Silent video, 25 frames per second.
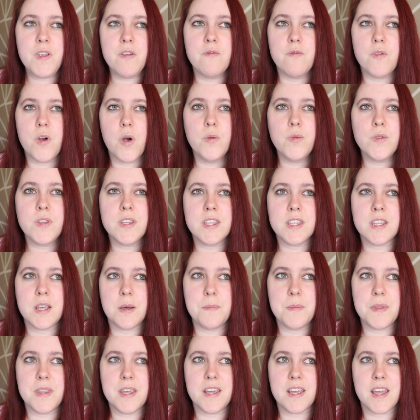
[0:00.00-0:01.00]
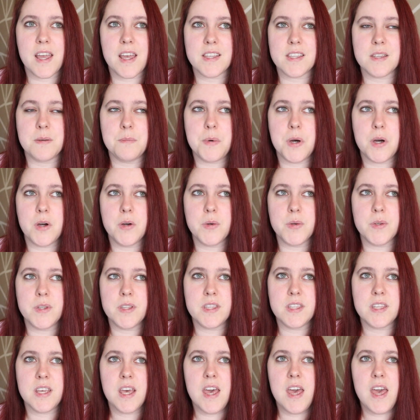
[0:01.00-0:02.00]
wrote something as a
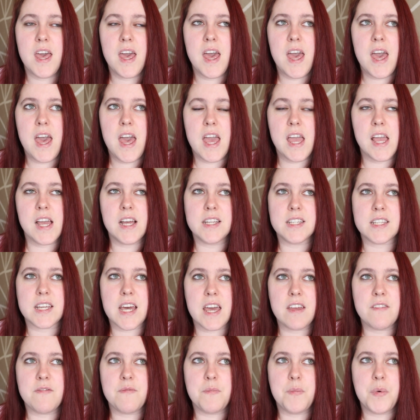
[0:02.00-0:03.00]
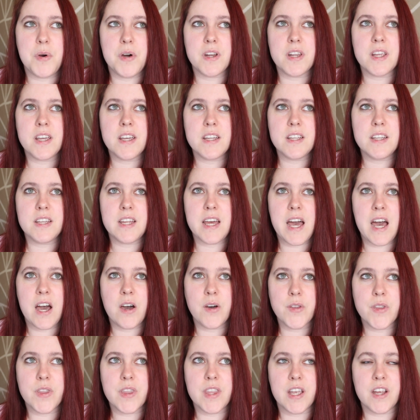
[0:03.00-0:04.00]
post and I've put it
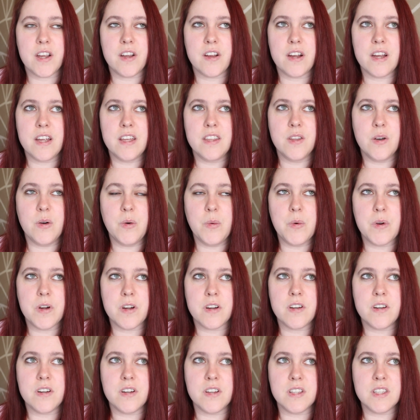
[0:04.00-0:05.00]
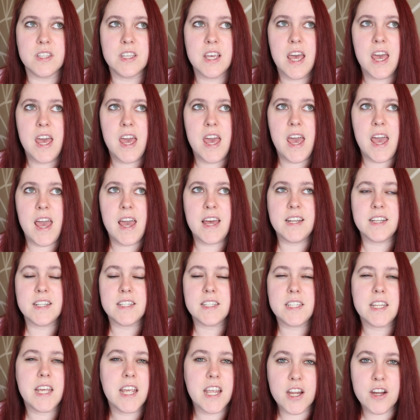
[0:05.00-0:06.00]
out there in the world and
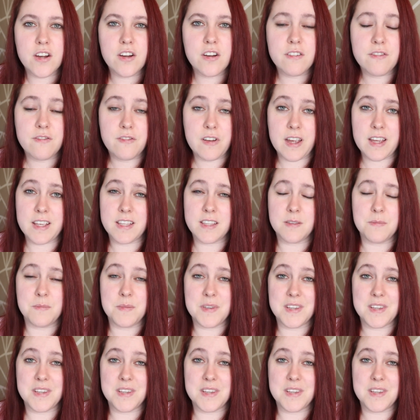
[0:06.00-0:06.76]
it terrifies